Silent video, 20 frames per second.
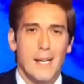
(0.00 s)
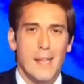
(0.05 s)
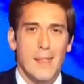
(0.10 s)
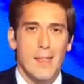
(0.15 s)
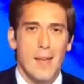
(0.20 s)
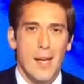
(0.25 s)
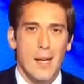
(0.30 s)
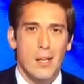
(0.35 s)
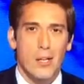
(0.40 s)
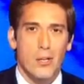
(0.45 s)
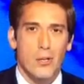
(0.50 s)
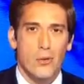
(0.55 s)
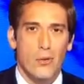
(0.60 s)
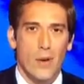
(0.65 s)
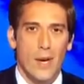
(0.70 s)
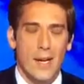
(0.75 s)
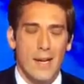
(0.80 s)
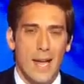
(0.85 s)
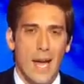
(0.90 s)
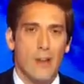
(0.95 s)
Brandy,
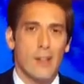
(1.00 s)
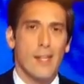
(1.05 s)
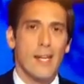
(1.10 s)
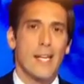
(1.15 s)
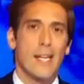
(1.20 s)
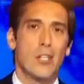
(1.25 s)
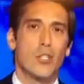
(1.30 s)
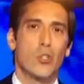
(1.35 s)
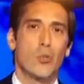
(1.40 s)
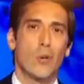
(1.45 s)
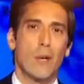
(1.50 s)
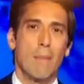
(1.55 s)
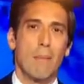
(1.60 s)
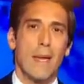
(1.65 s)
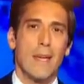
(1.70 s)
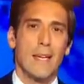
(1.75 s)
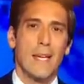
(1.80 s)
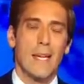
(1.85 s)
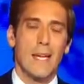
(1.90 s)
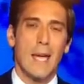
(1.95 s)
thank you. And now that
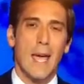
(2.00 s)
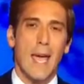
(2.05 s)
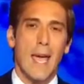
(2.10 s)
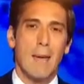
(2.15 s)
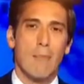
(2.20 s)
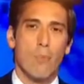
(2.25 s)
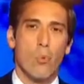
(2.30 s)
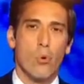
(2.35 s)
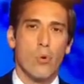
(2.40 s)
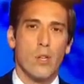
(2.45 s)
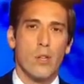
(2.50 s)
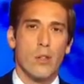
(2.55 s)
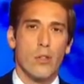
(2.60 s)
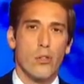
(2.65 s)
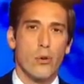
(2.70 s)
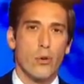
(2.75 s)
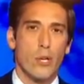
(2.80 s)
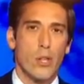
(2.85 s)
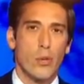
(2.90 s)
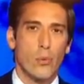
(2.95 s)
history-making game,
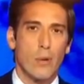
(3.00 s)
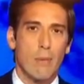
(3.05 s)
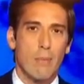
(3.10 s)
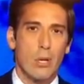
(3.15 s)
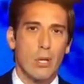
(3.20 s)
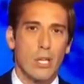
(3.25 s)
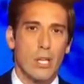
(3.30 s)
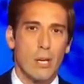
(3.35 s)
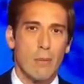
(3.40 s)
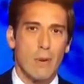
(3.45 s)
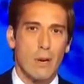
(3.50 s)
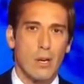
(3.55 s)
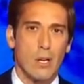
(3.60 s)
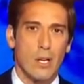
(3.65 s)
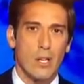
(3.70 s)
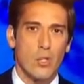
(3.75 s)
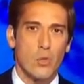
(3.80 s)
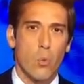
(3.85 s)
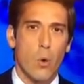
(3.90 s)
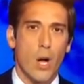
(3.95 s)
more than 33 million
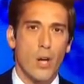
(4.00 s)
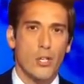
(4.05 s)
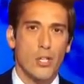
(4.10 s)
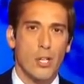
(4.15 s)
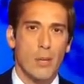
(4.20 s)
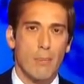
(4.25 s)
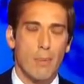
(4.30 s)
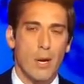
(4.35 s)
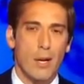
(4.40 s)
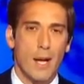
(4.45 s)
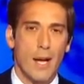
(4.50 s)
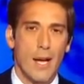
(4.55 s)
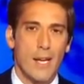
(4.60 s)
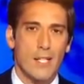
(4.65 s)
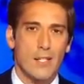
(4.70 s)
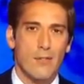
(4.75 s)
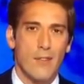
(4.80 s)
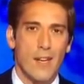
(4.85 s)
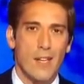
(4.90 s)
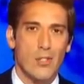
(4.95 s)
Americans watching the
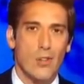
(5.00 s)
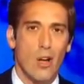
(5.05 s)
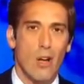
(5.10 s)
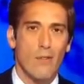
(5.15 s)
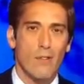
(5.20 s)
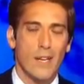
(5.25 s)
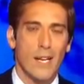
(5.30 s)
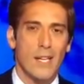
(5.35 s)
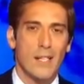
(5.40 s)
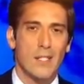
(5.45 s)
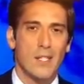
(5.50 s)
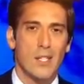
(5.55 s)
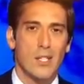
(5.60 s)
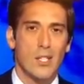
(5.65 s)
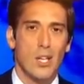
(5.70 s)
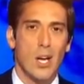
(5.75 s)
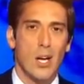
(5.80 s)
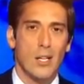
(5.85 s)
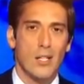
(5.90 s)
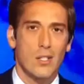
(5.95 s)
Buckeyes face off
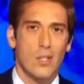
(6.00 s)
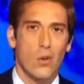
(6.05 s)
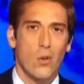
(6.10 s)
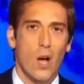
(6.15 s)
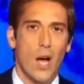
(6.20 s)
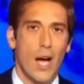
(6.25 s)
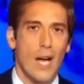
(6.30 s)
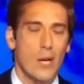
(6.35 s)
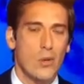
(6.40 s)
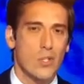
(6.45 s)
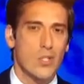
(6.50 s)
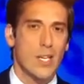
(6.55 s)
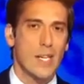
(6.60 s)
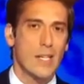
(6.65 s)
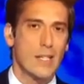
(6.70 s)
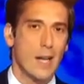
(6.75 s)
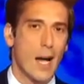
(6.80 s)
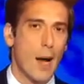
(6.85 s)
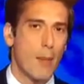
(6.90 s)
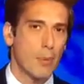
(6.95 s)
against the Ducks.
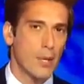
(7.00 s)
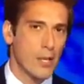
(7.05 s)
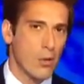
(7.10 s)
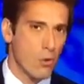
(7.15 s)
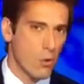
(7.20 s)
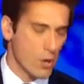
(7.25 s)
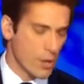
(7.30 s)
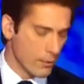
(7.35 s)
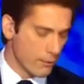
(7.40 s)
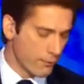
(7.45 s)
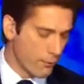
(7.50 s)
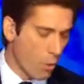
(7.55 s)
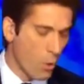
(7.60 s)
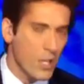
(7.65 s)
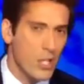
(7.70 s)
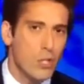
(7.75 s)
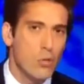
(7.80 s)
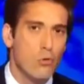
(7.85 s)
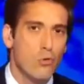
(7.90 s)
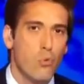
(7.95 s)
Ohio State toppling
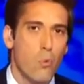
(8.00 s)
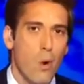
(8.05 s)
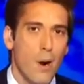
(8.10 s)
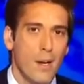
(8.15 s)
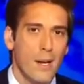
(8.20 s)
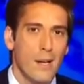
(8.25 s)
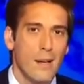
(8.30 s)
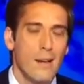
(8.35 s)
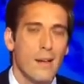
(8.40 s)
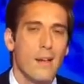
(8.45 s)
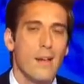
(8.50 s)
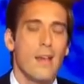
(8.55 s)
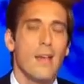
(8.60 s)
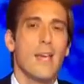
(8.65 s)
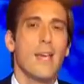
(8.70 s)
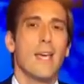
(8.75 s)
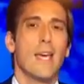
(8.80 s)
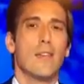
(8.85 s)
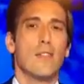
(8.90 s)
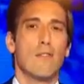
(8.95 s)
Oregon 42-20
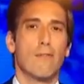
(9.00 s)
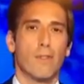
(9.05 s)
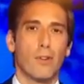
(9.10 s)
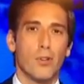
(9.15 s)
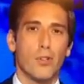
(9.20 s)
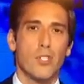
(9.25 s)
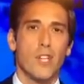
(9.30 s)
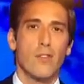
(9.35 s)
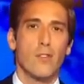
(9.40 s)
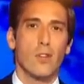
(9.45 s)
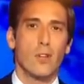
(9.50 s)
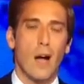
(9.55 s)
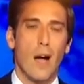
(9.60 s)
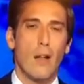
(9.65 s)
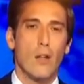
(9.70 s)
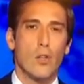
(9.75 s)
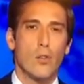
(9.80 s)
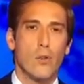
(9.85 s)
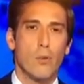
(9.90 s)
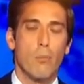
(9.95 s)
in the first
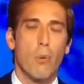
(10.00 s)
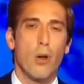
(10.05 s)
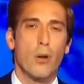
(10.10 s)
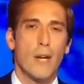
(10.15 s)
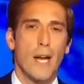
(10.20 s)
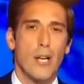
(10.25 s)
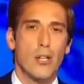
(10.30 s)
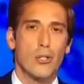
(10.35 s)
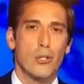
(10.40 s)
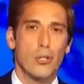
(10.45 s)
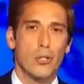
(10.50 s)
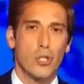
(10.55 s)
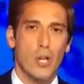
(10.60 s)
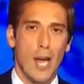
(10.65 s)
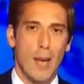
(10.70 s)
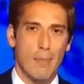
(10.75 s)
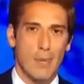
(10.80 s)
ever college football national